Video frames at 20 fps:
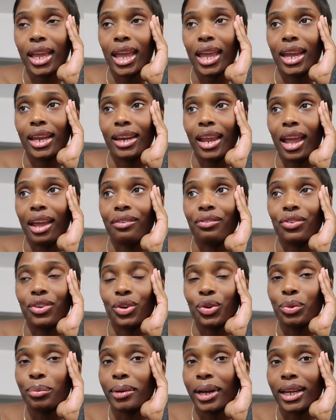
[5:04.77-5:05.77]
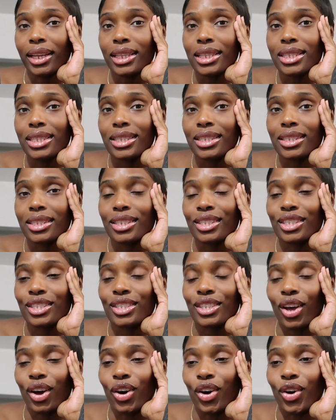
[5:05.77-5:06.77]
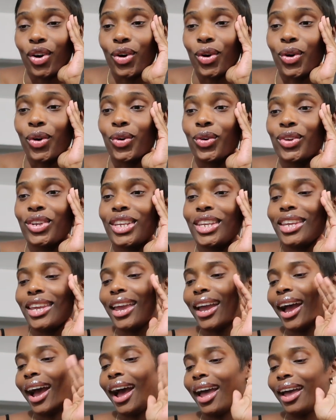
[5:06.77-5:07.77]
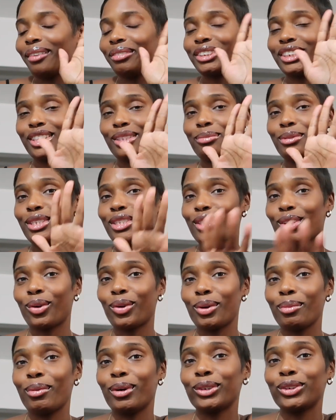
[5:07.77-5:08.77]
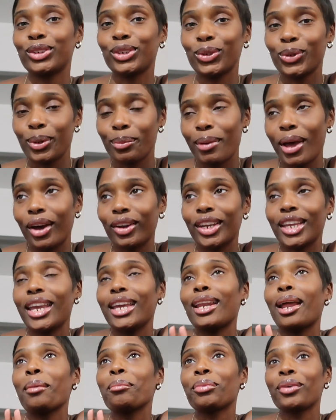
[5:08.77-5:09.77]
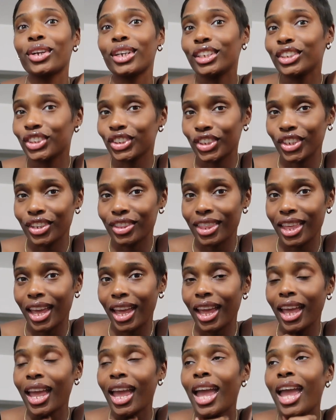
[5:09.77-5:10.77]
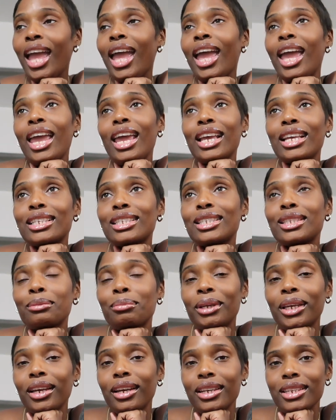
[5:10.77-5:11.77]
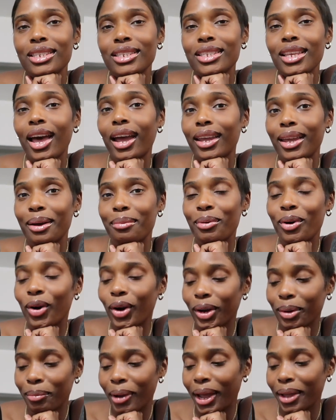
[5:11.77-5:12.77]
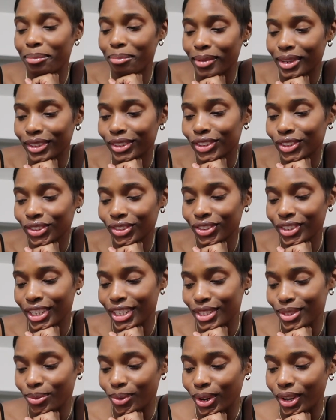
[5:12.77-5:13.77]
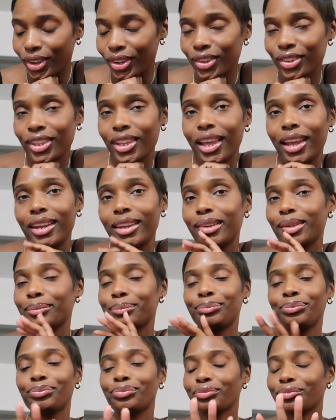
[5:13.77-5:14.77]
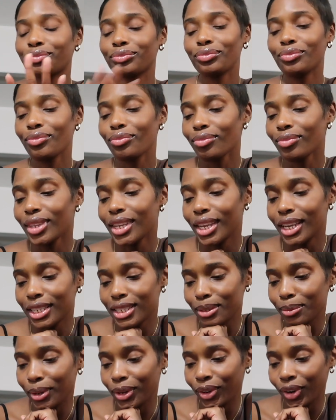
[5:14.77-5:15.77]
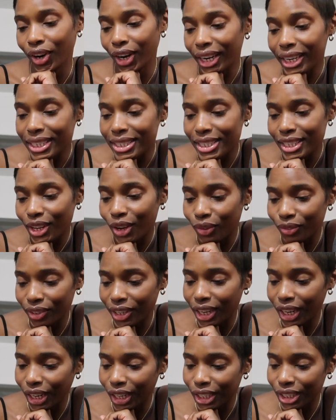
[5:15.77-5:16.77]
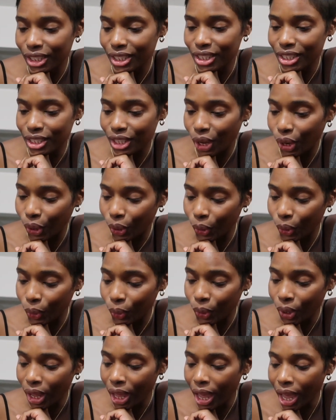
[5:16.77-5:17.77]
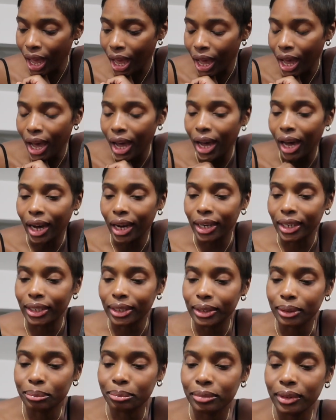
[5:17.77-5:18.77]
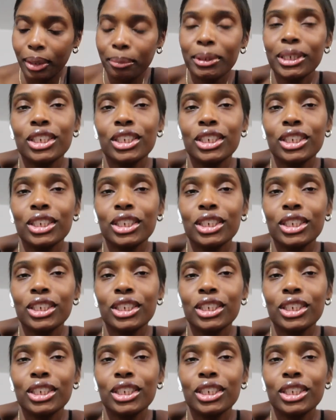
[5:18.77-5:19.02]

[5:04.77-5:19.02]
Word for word: in a few months. So yeah, I have just been so emotional about it, and I'm pretty sure that it's because I am on my menstrual as well. Like, it's been crazy over here. So let me